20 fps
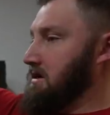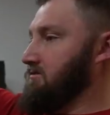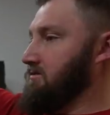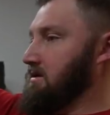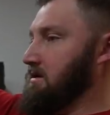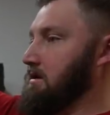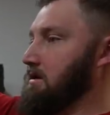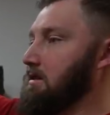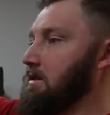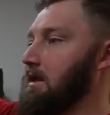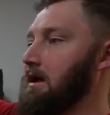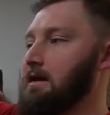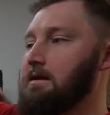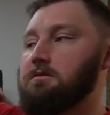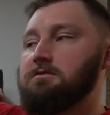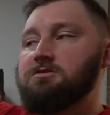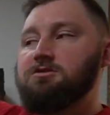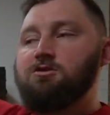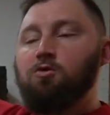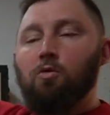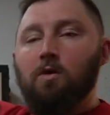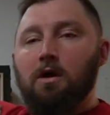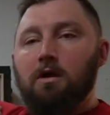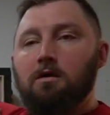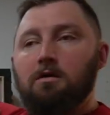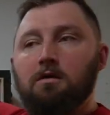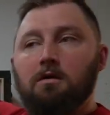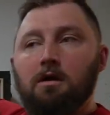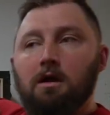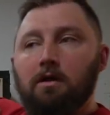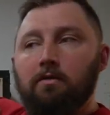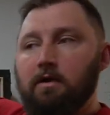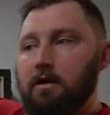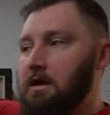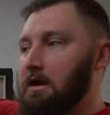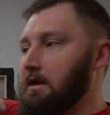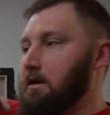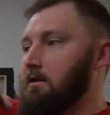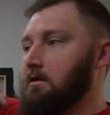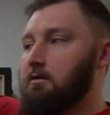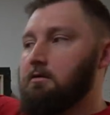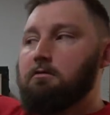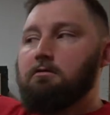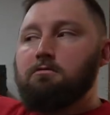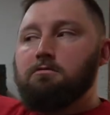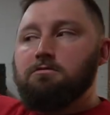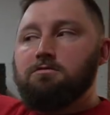everything in line and square, and then I can